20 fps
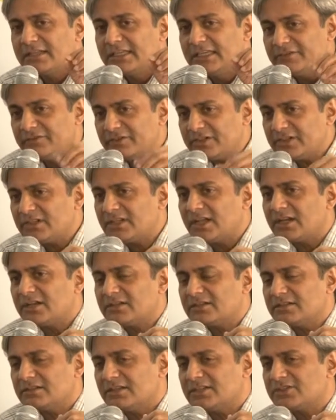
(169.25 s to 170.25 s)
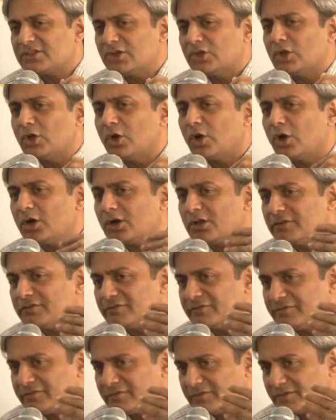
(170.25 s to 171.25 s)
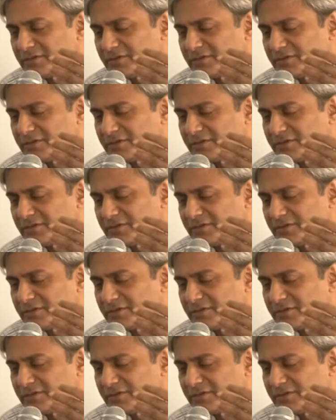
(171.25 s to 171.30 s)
given that there's a lot of